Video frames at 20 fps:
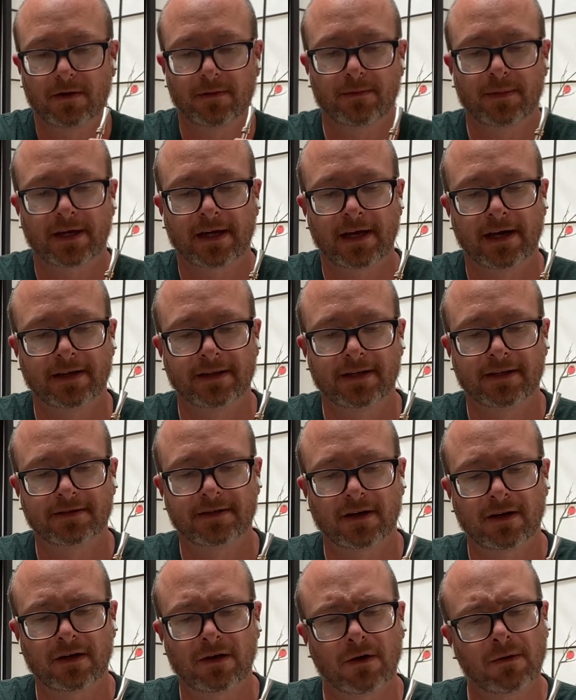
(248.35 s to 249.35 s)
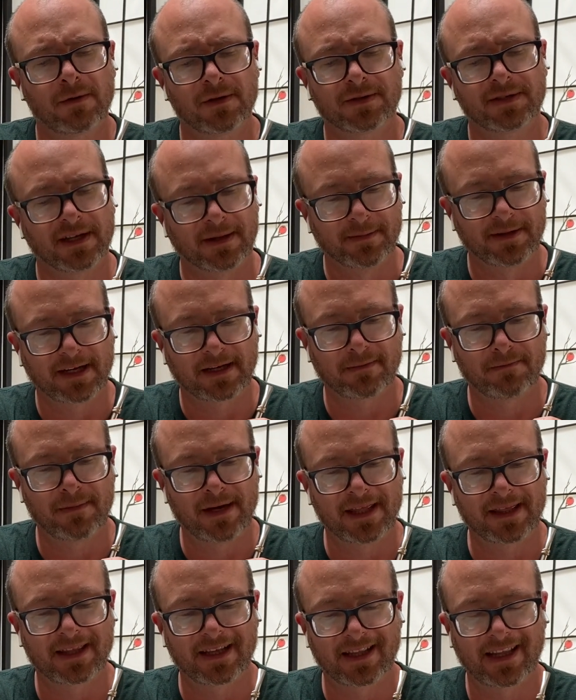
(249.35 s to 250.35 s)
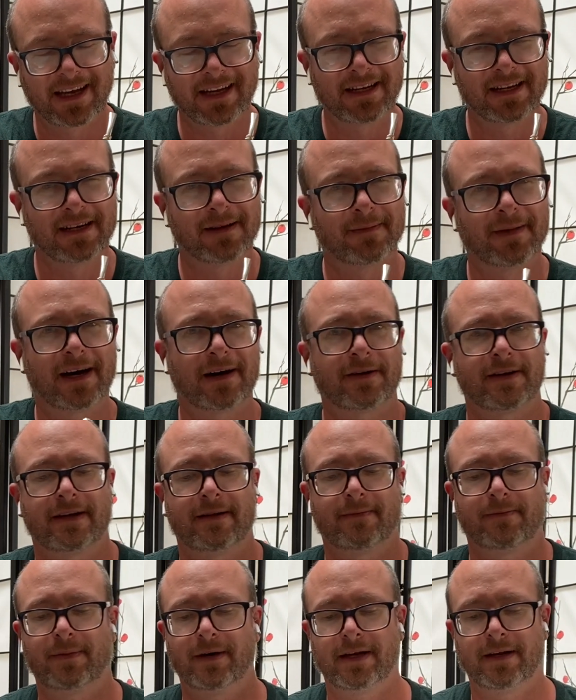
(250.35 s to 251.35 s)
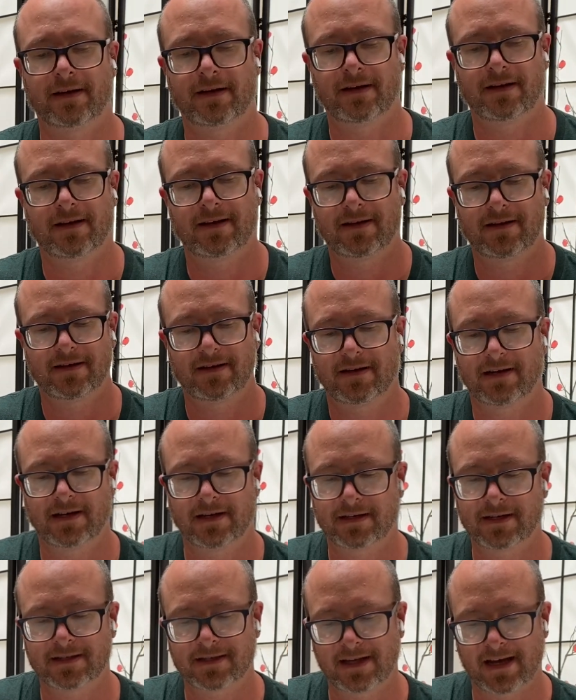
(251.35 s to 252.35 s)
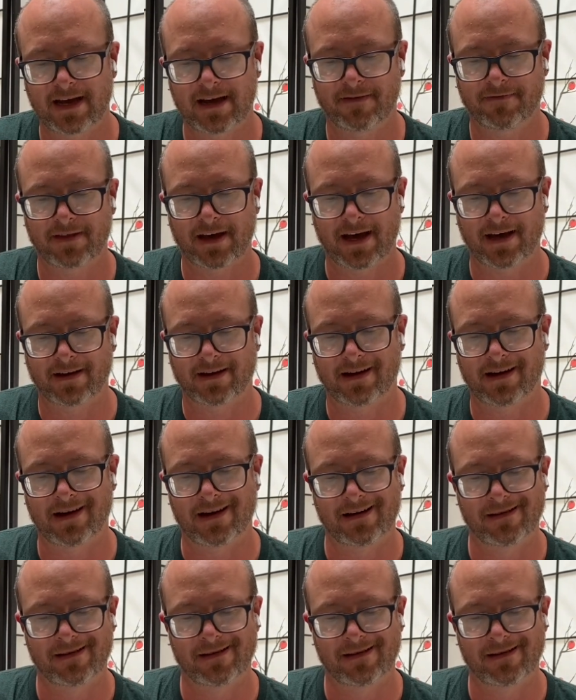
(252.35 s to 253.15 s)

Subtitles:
But yeah, there's almost something mentholated about it, but it doesn't have that